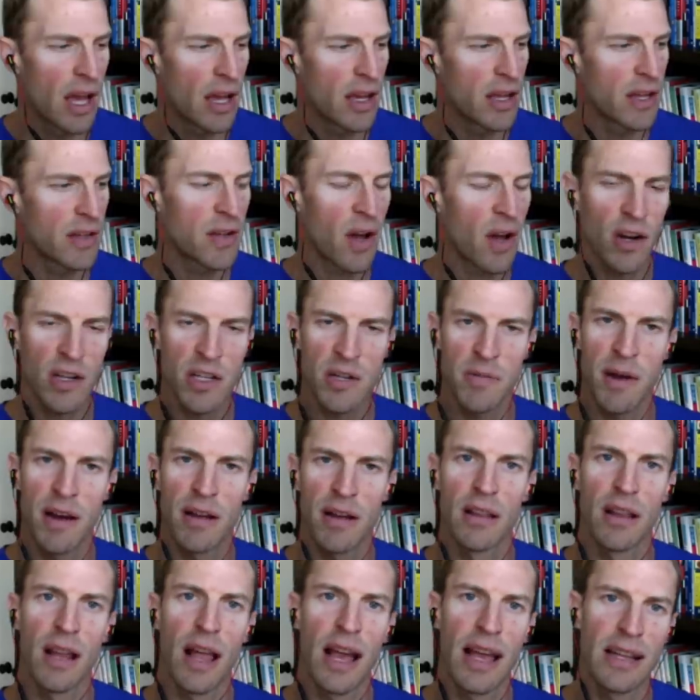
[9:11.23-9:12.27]
You talked
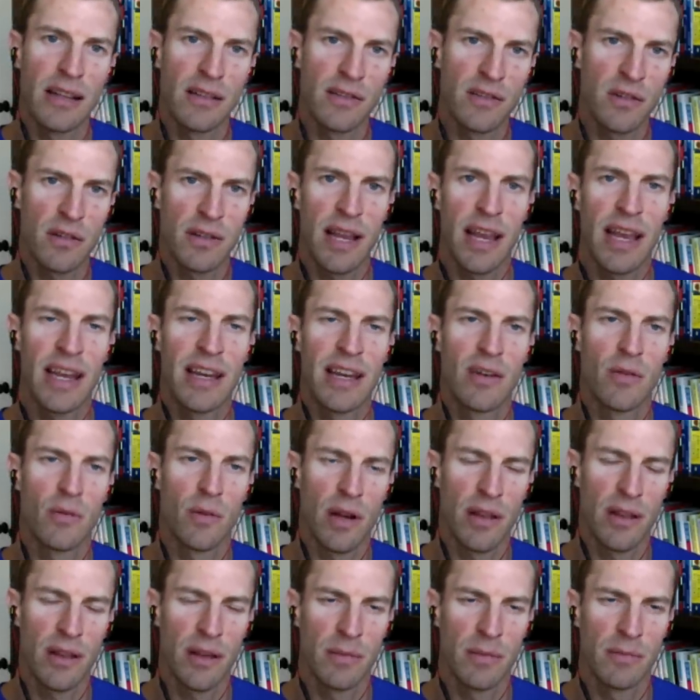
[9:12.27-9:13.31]
about light and circadian
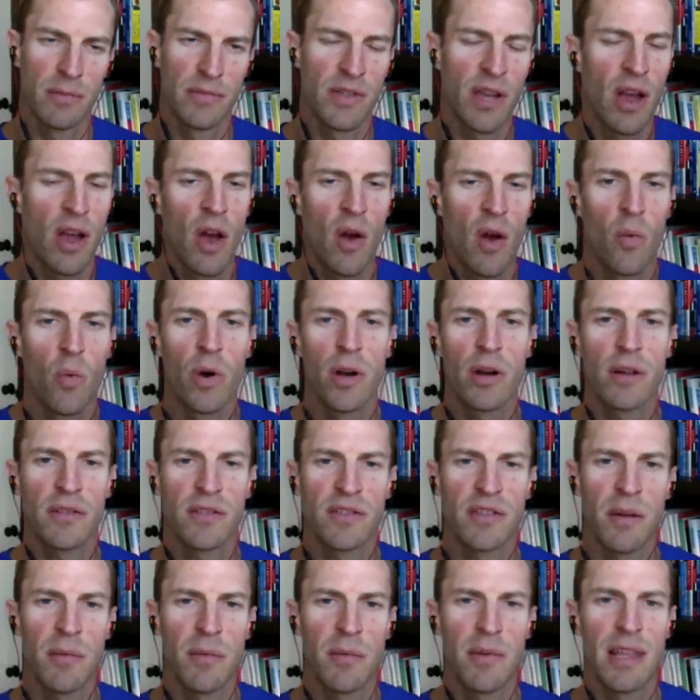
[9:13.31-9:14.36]
rhythms. What are
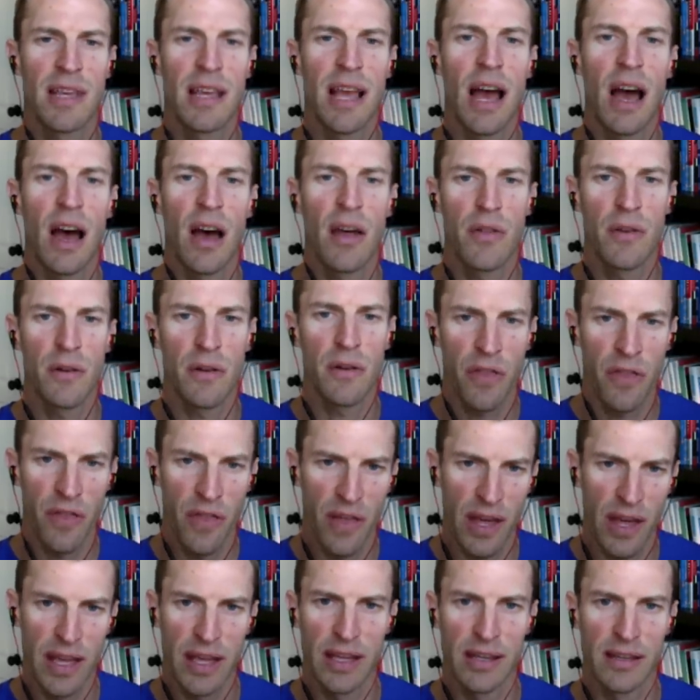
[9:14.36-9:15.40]
some of the other
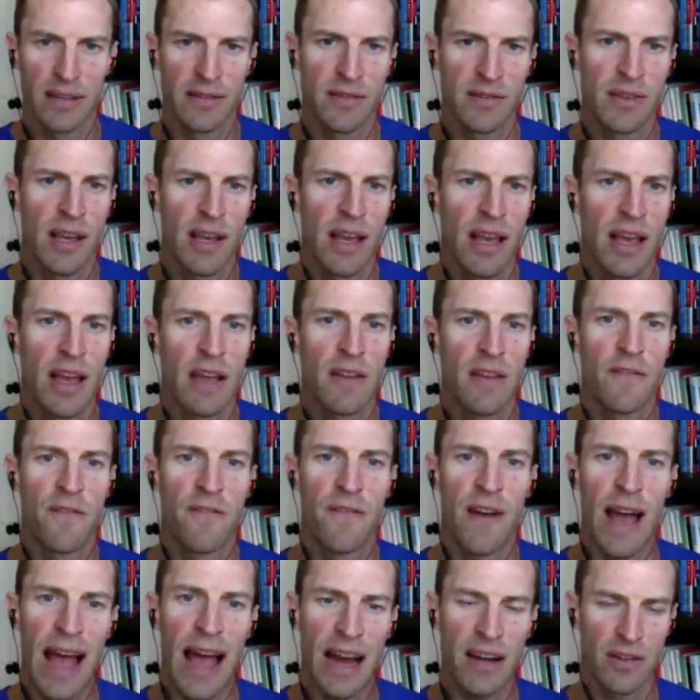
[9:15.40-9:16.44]
things and
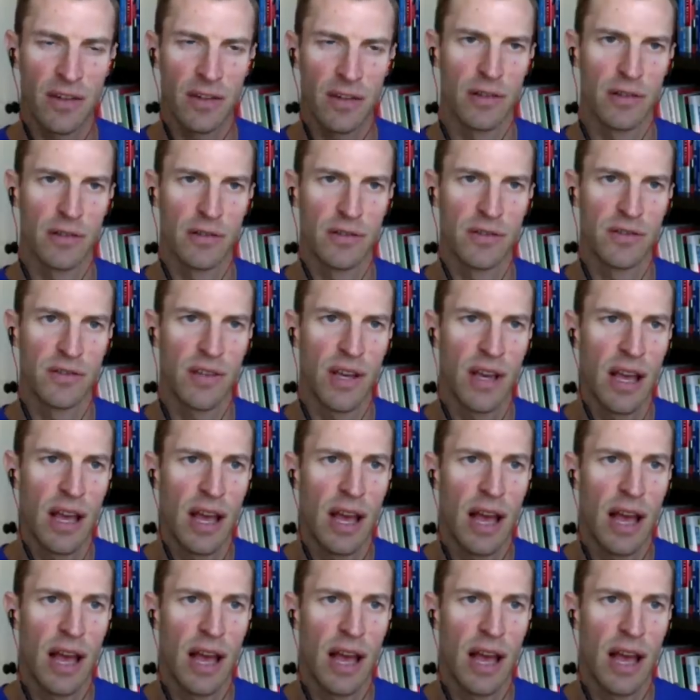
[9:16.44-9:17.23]
factors?